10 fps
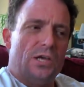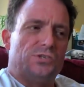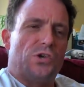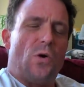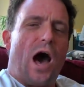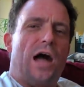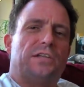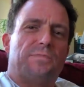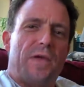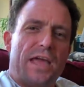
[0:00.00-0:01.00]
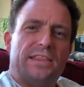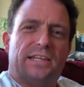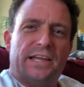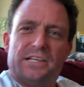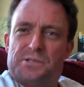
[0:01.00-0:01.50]
So I'll make the
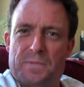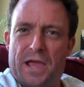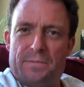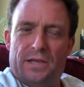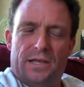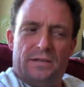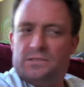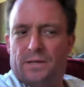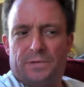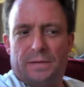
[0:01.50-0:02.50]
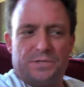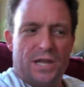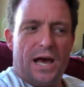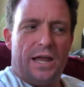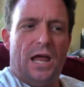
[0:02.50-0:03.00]
list maybe, sometimes
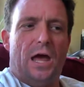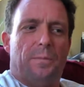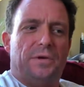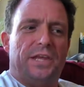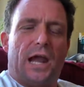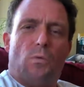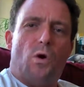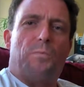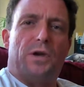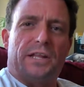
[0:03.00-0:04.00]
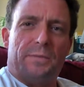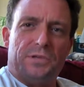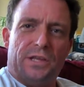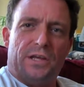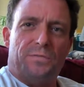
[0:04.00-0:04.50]
not, but then I won't bring them
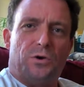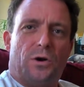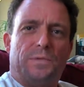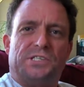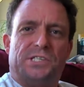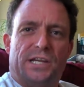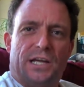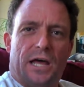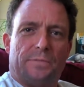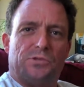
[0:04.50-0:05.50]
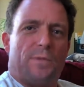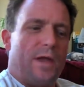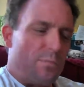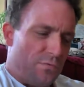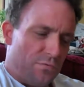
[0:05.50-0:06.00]
to the interviewer. I'll be sitting on them, so I'm
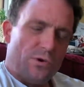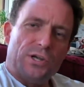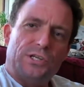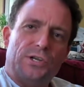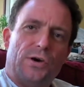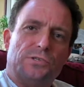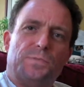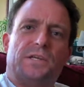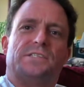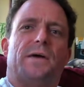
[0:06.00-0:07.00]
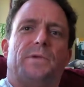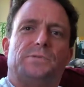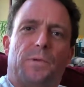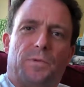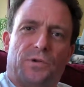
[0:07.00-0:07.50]
not referring to notes because that makes
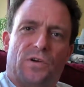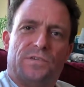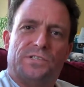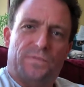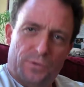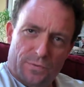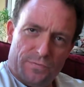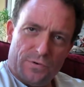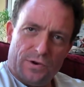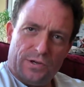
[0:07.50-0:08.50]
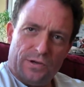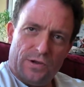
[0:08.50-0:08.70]
people nervous if you're referring to